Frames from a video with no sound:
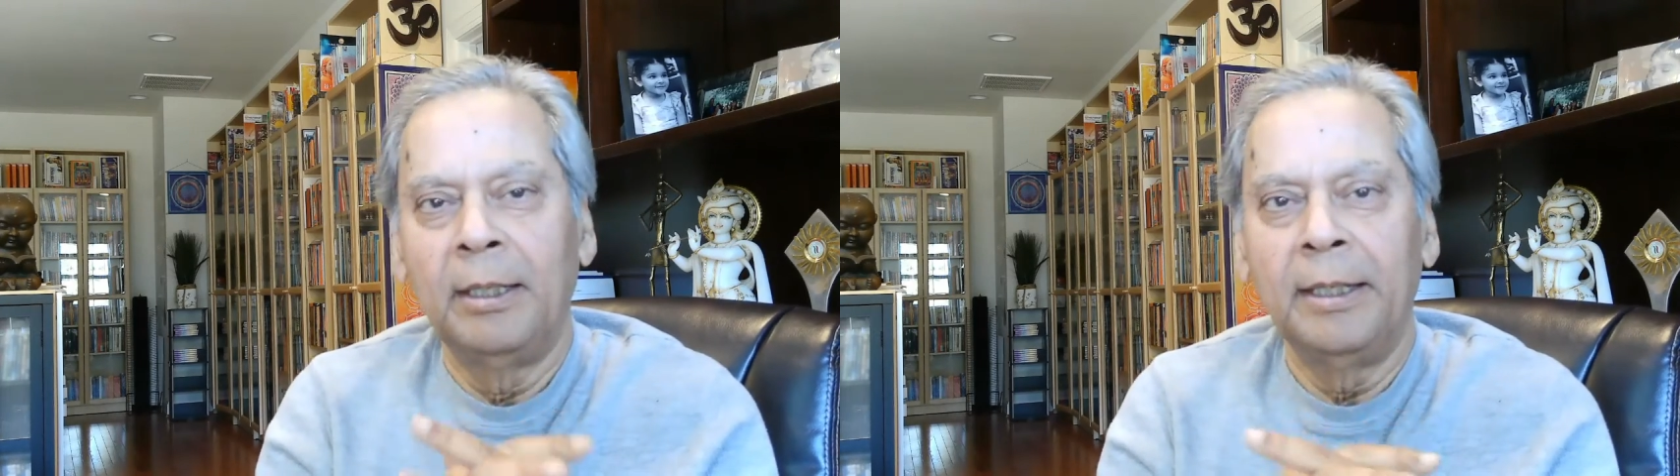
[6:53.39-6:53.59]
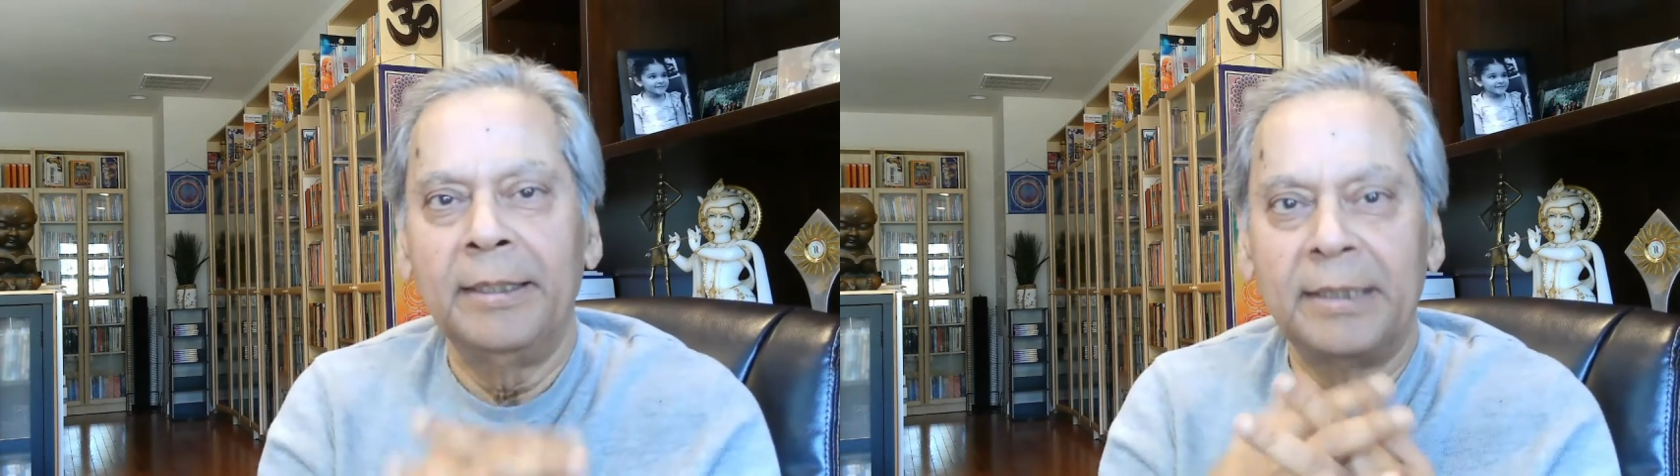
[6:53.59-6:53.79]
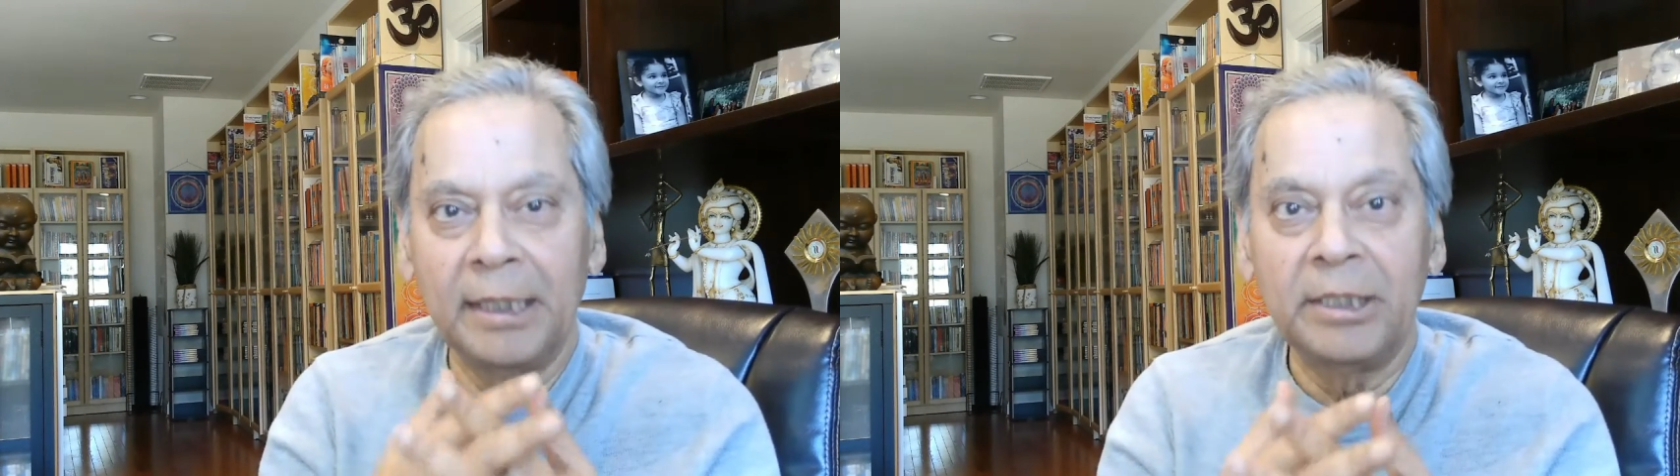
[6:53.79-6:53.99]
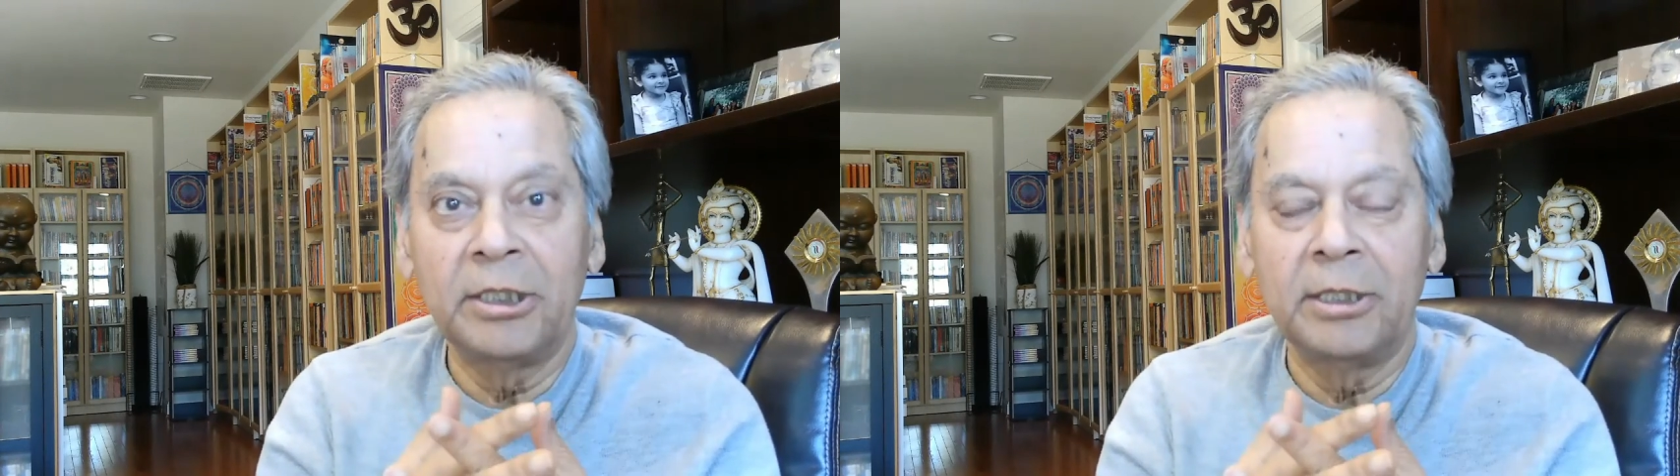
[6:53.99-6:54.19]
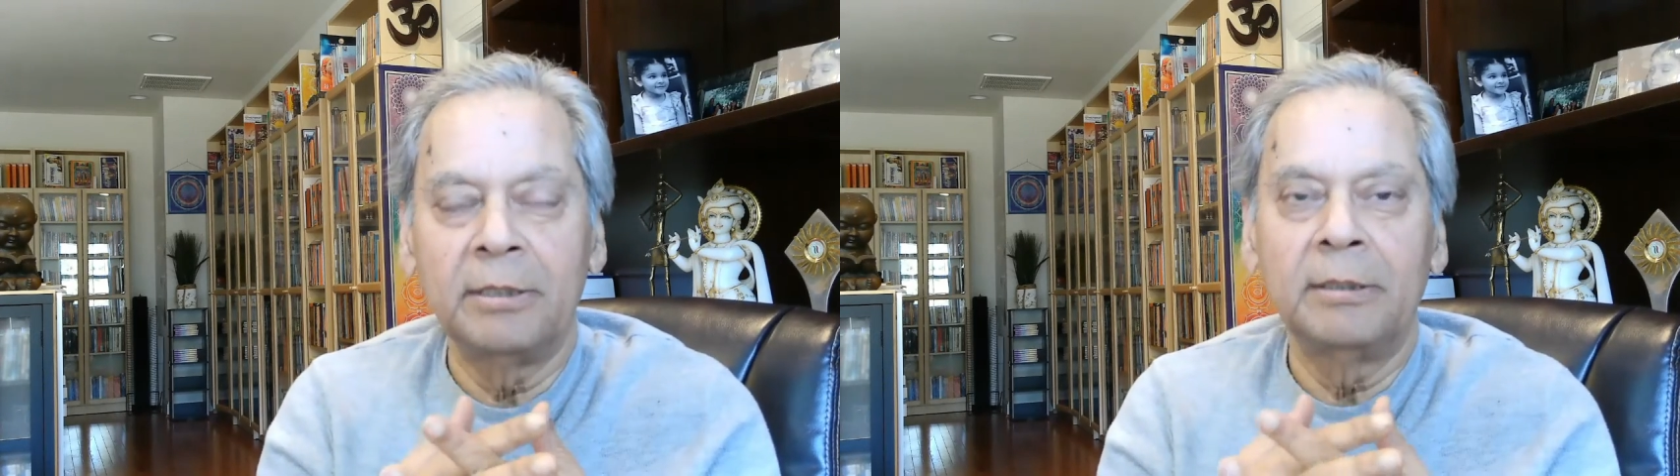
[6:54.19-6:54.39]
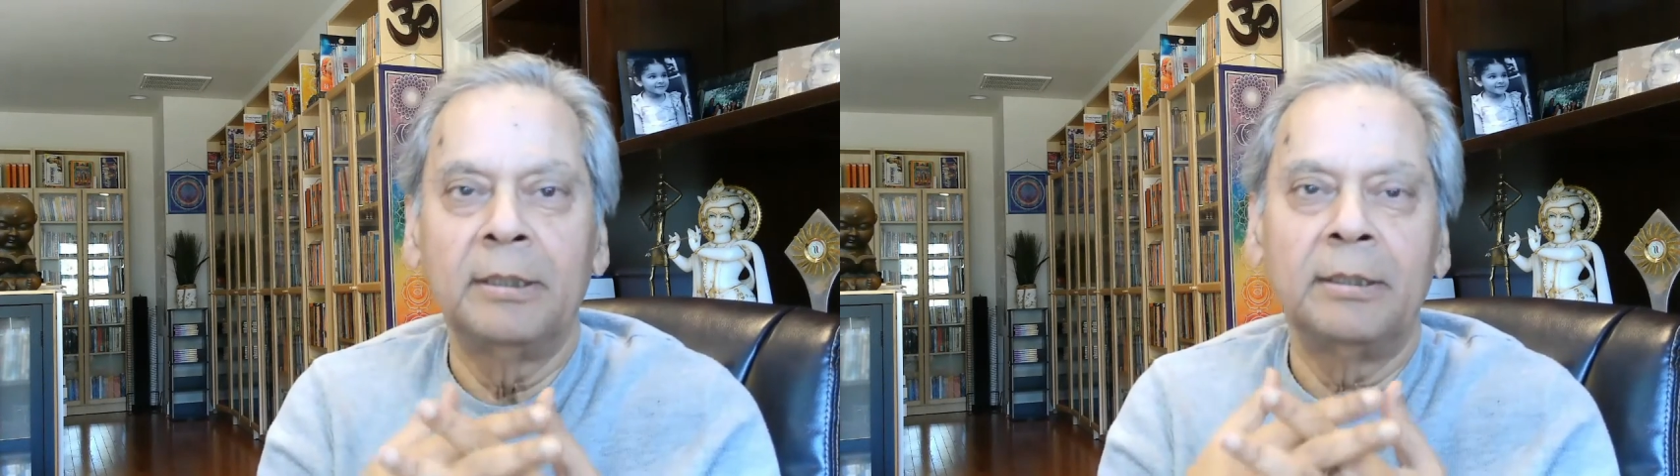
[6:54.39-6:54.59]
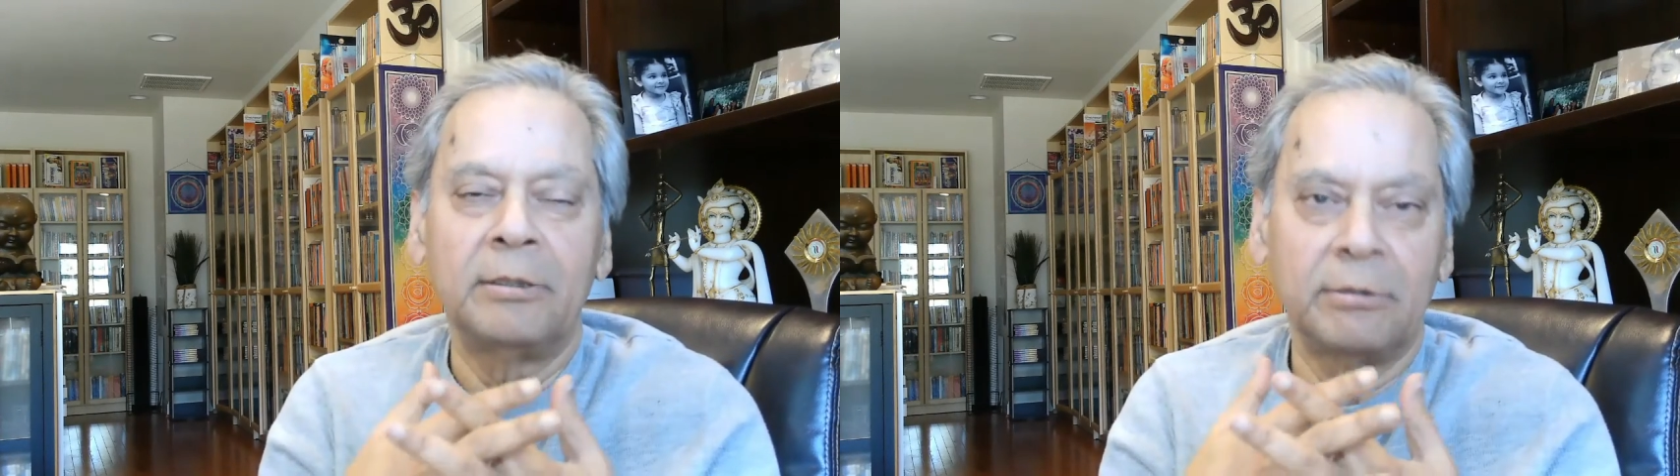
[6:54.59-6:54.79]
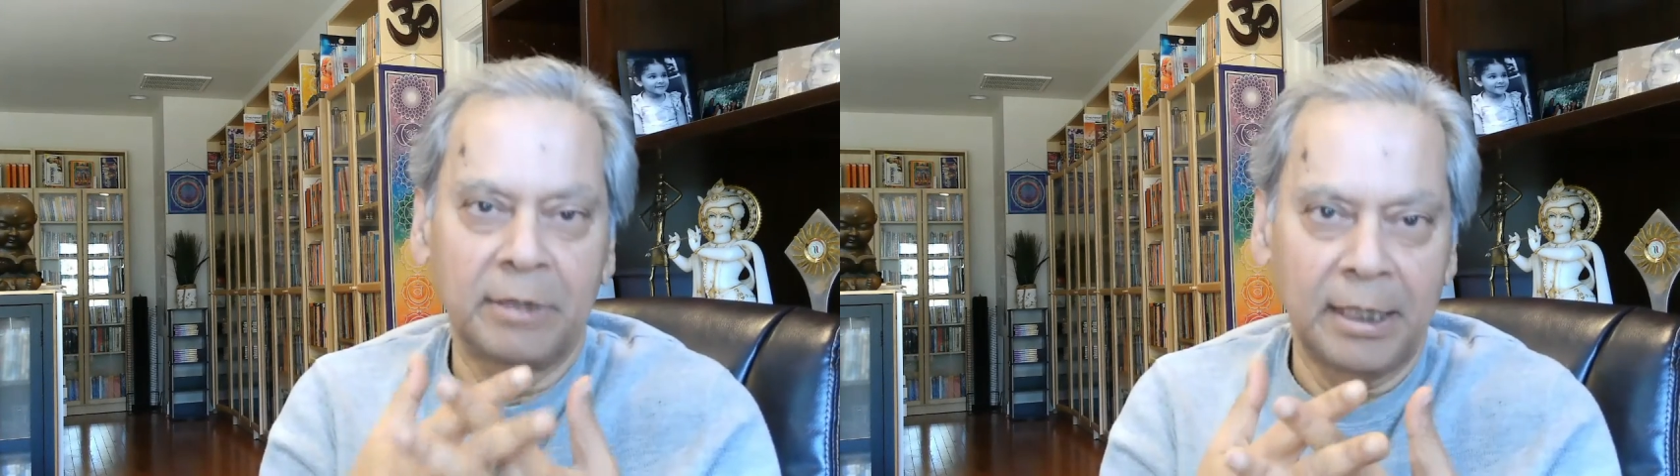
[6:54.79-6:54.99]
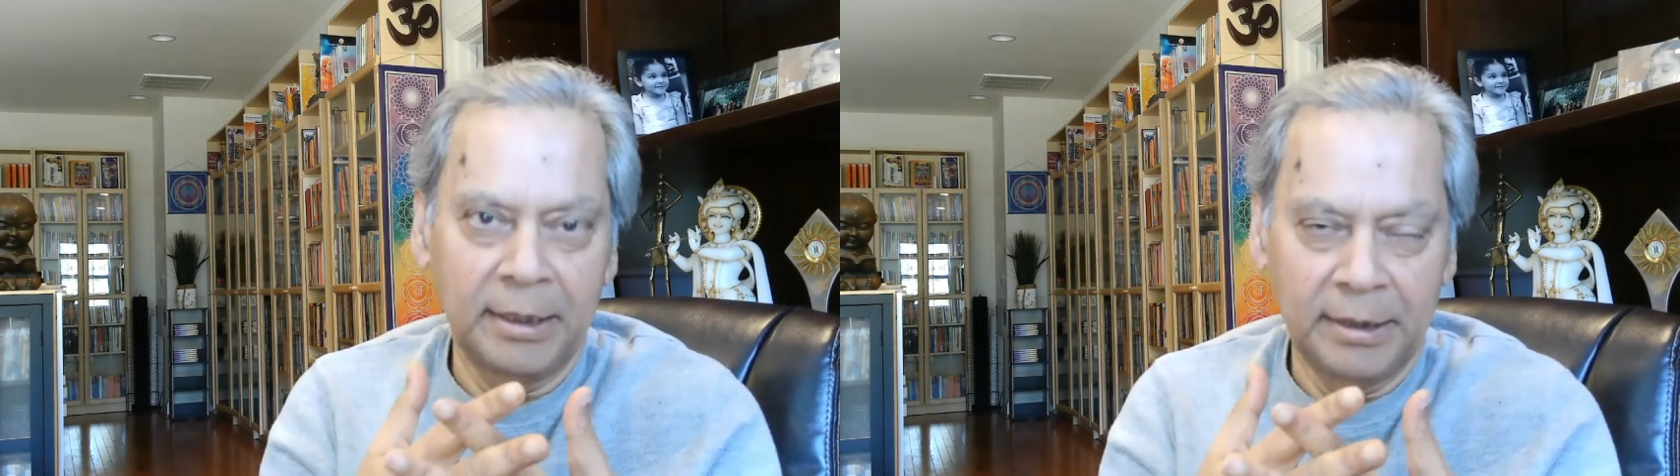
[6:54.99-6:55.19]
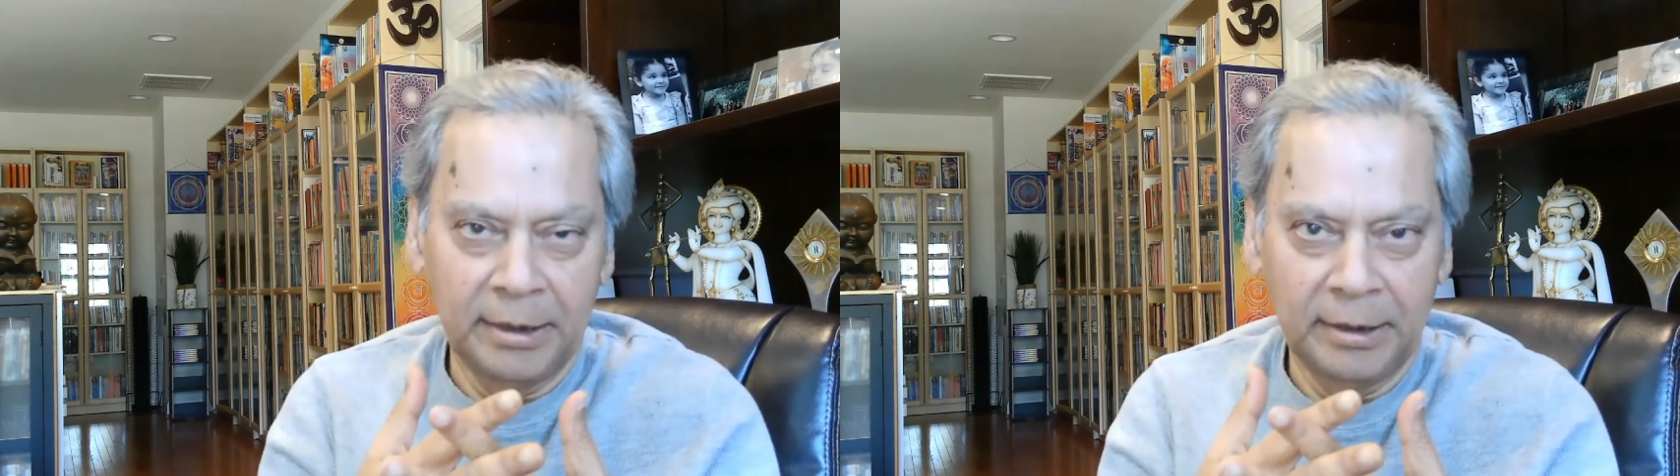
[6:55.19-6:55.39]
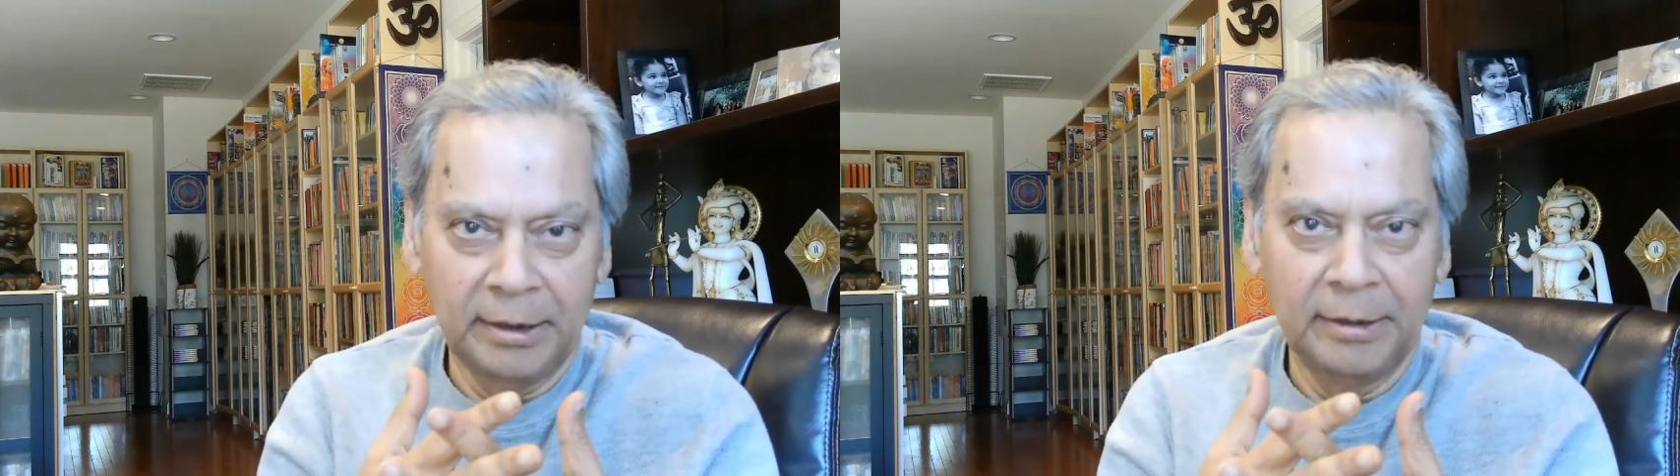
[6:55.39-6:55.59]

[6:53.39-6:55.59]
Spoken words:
intelligent society,